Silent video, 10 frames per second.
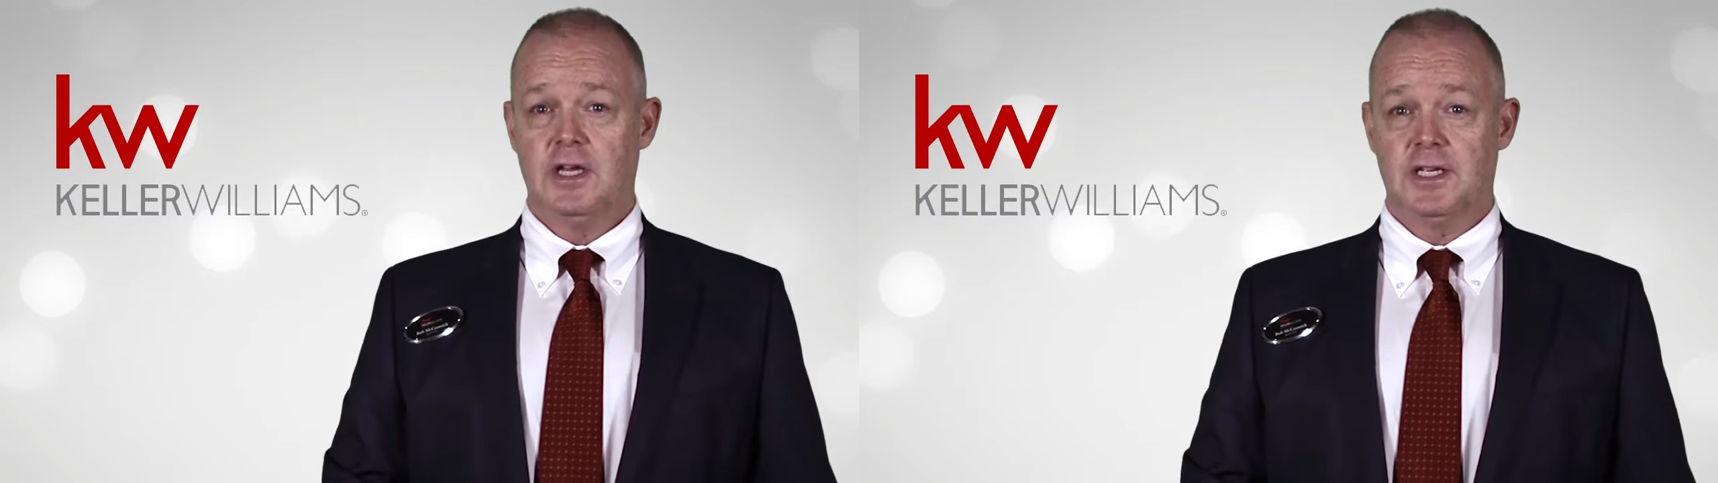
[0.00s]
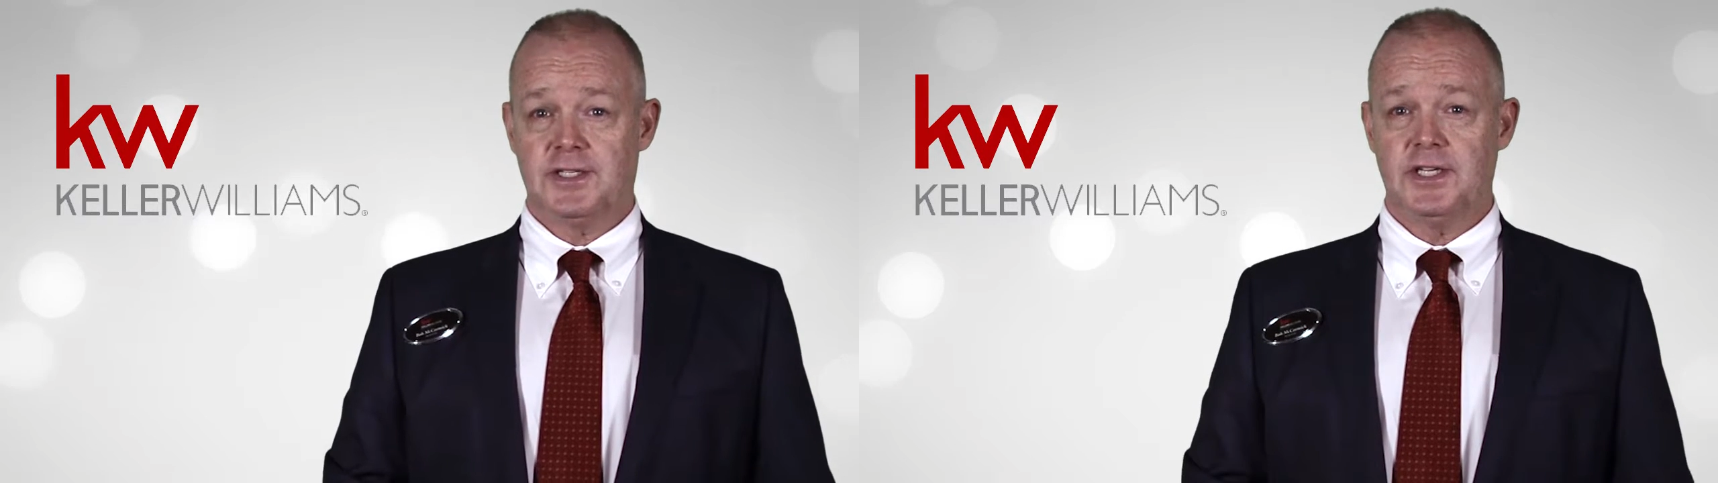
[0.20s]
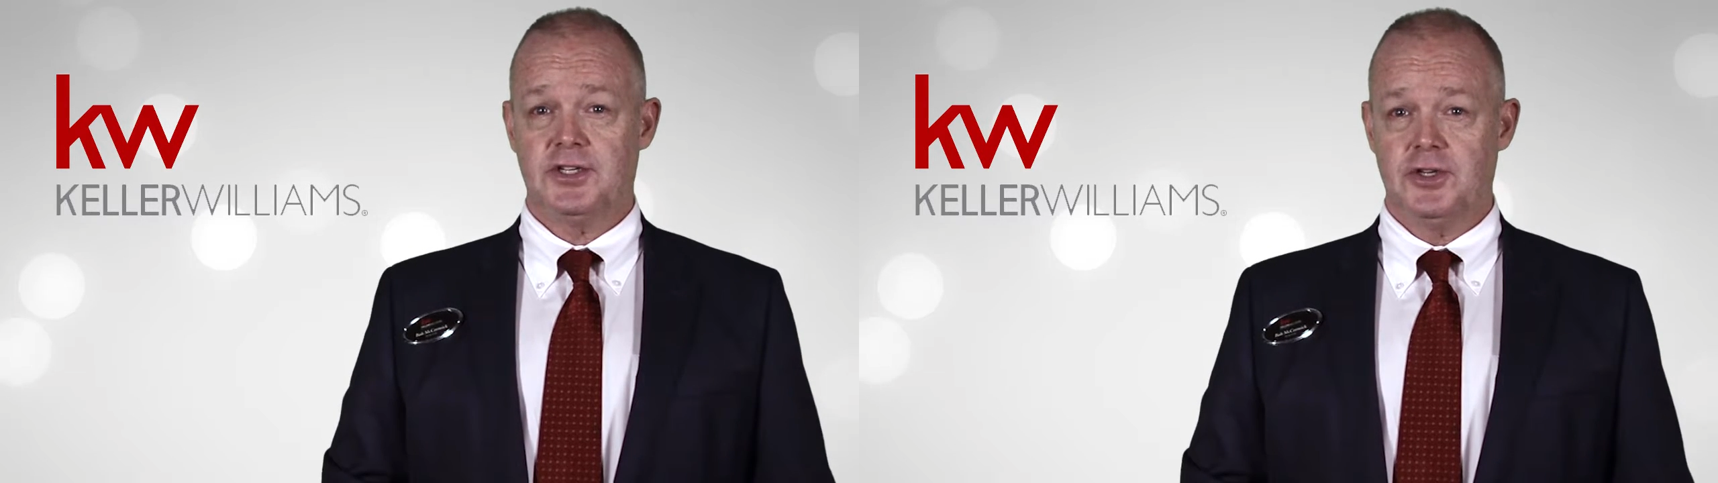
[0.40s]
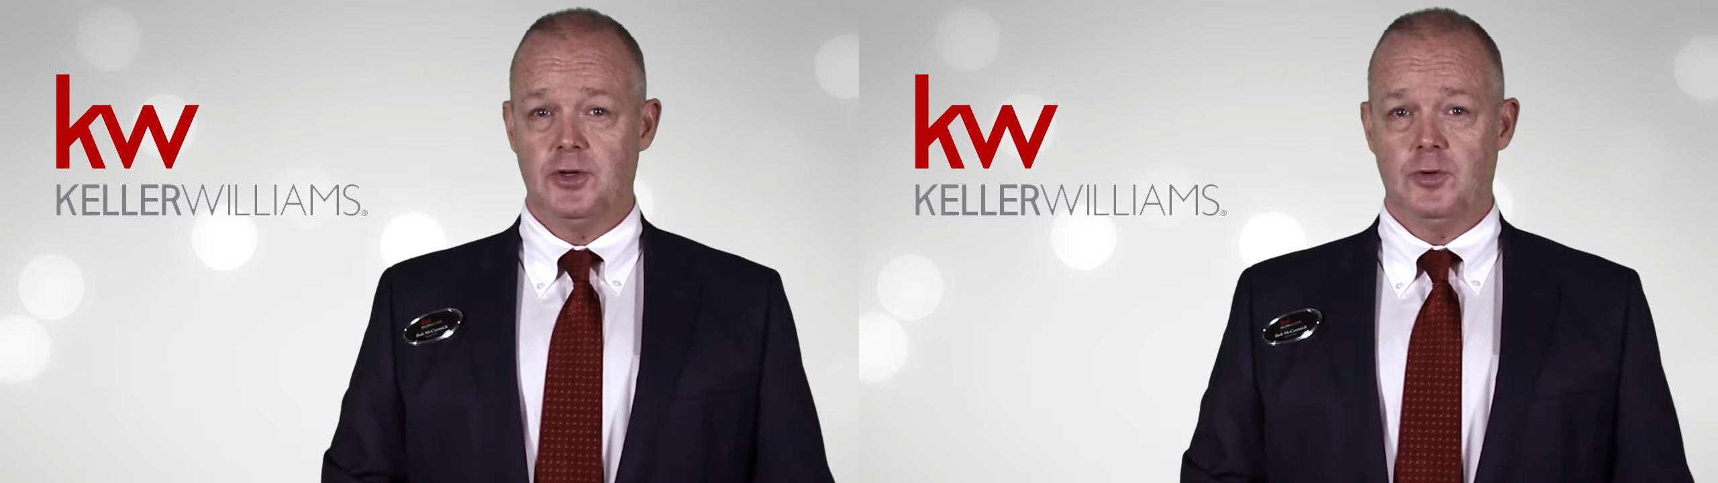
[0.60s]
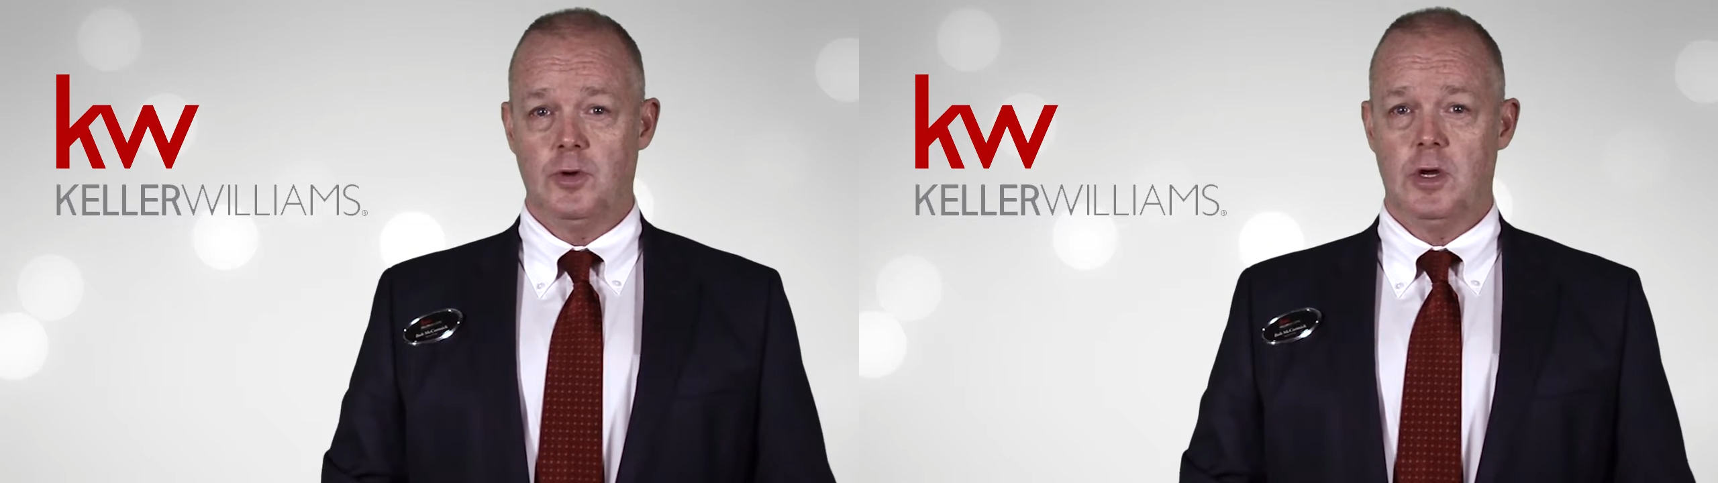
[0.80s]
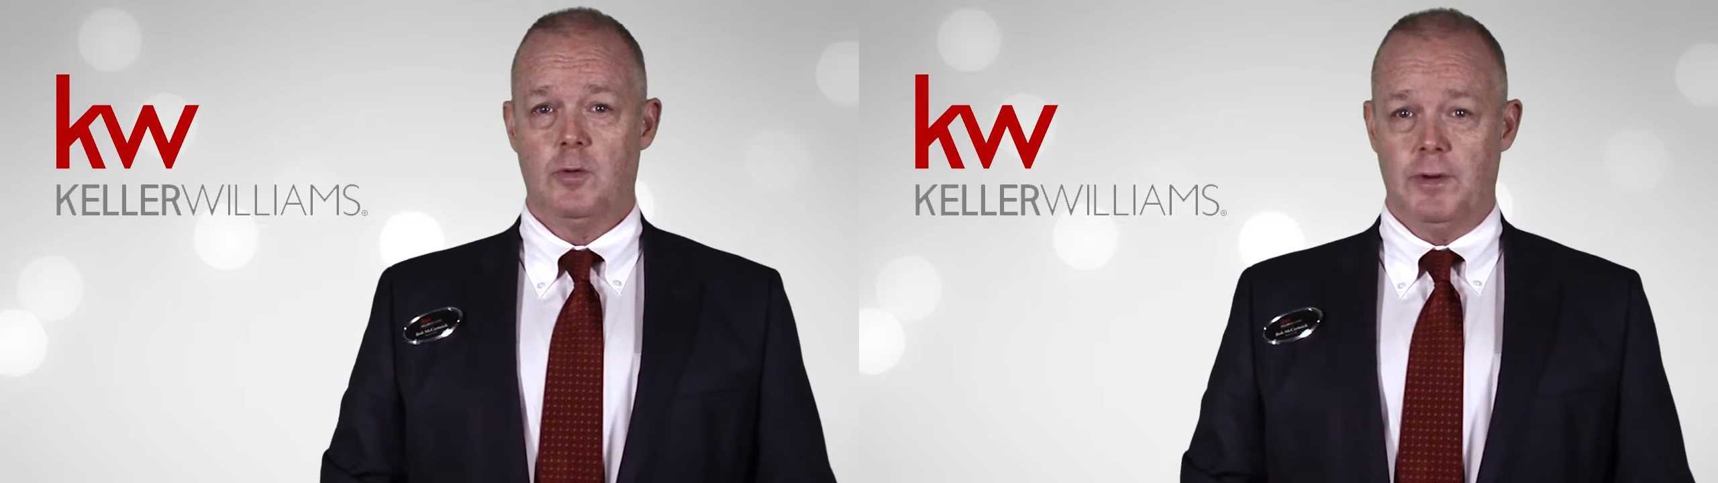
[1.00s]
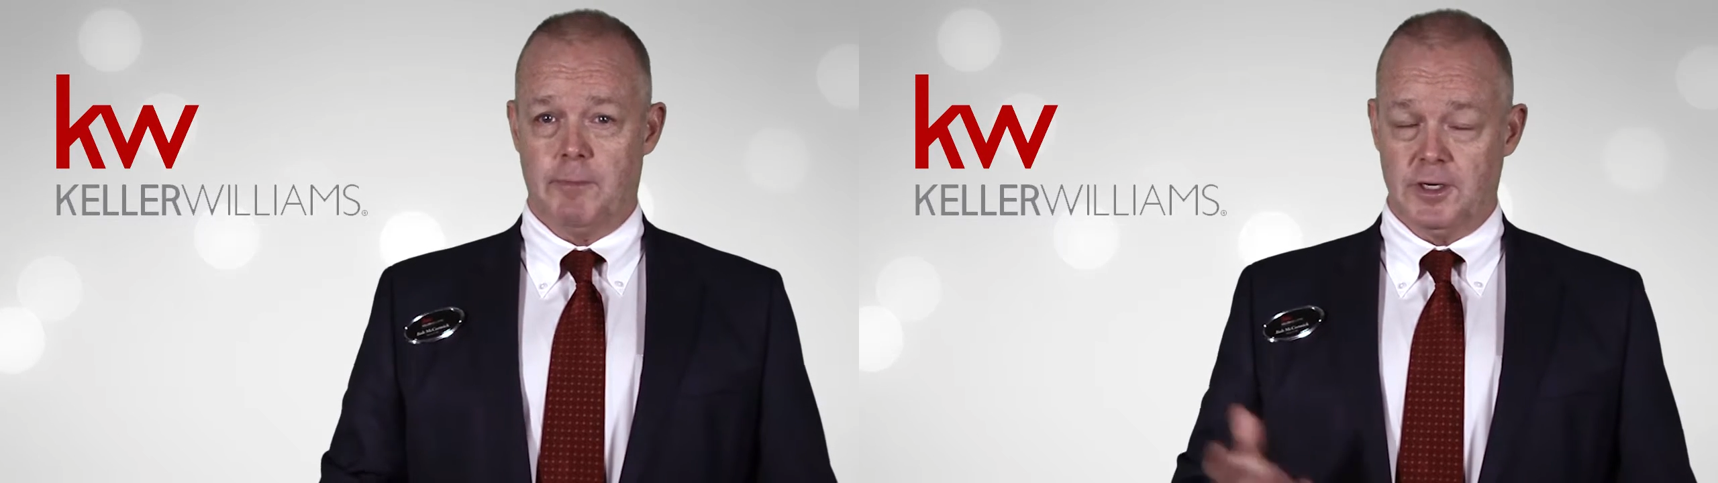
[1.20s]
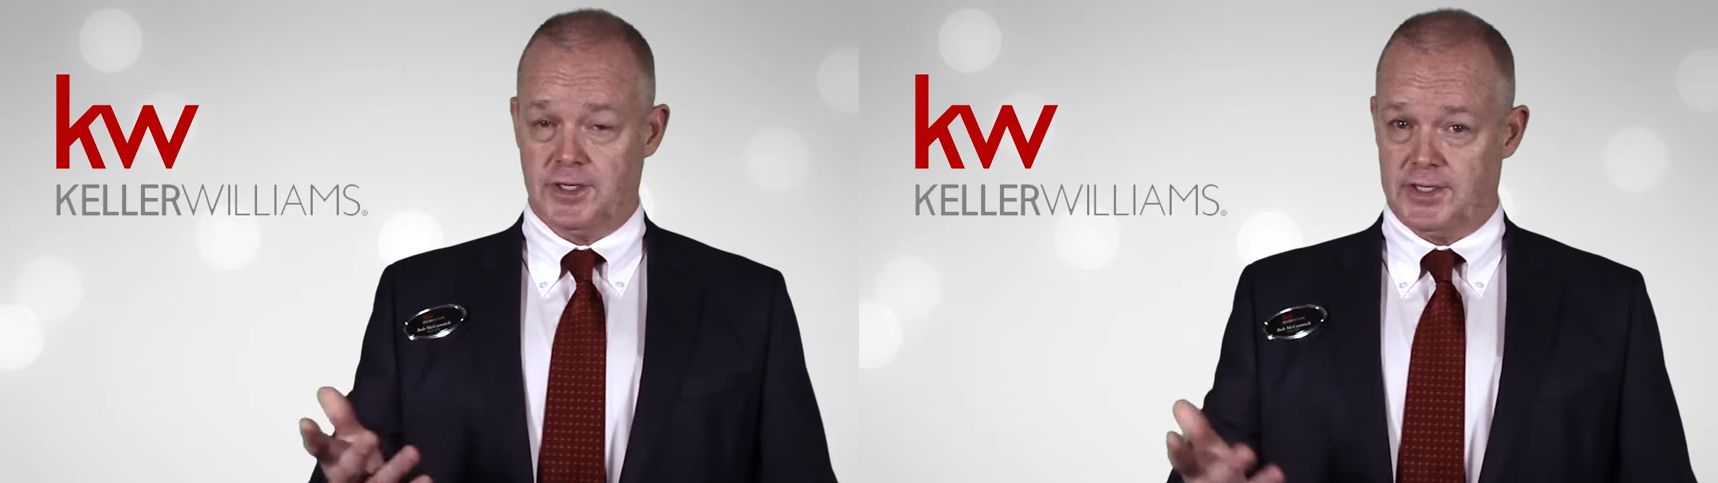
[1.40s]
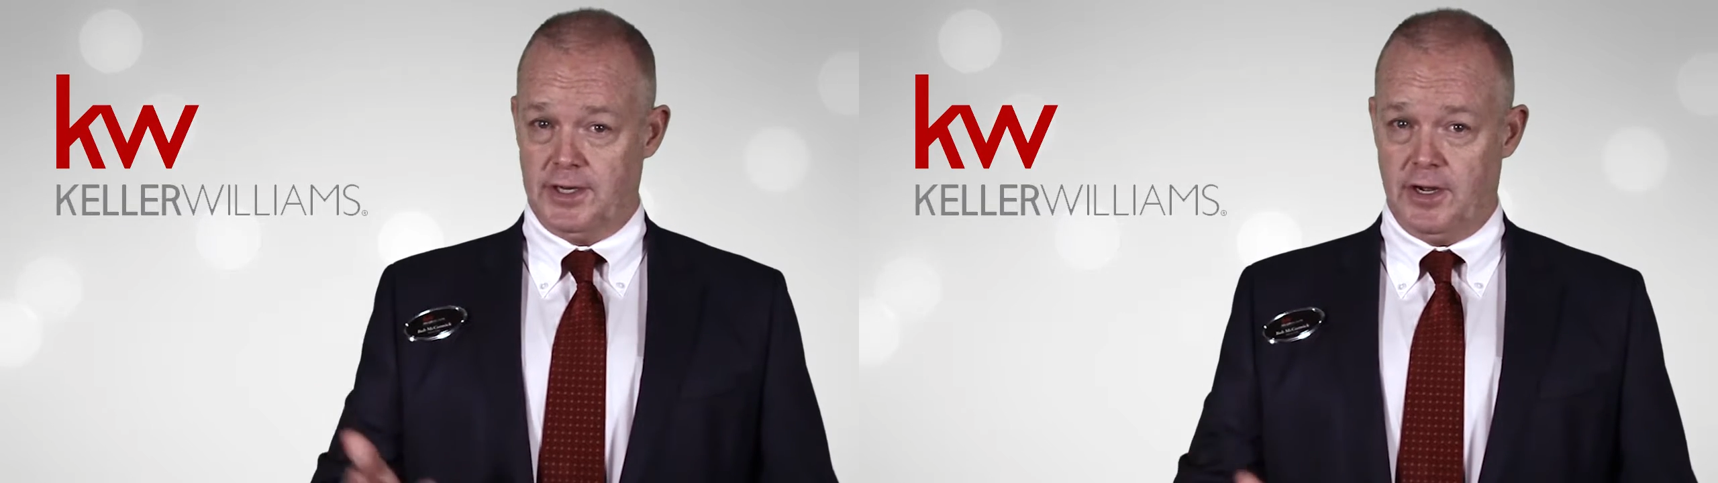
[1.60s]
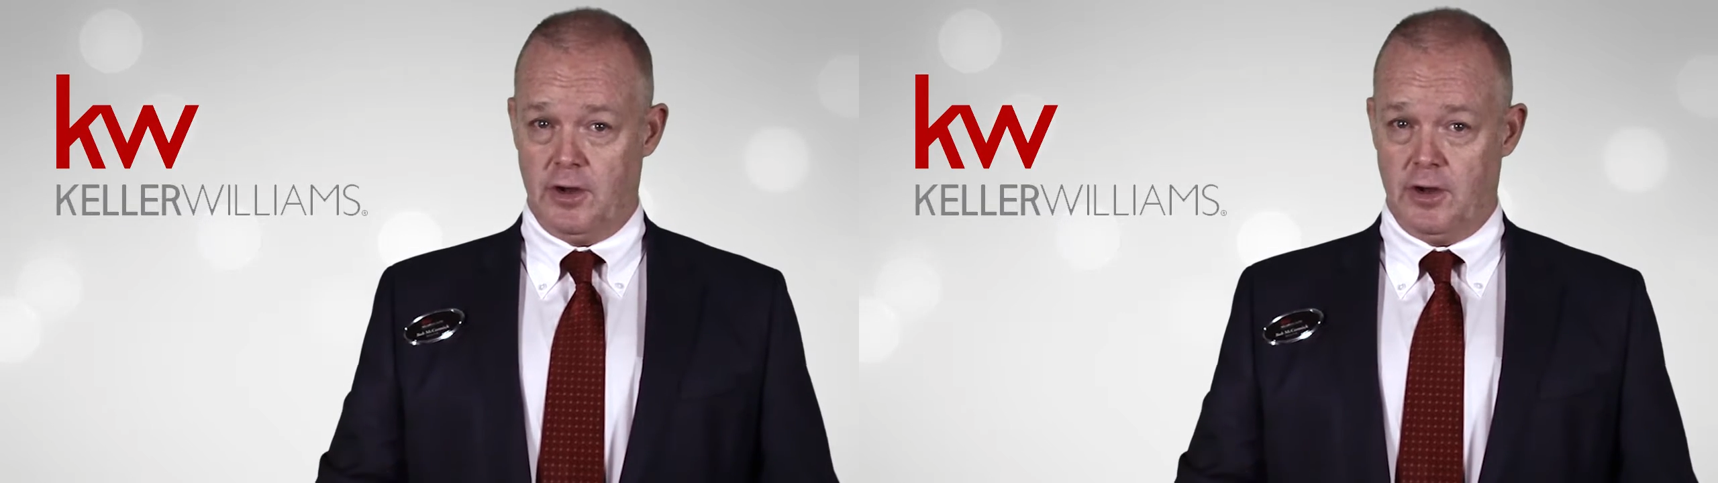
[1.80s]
assist you when purchasing a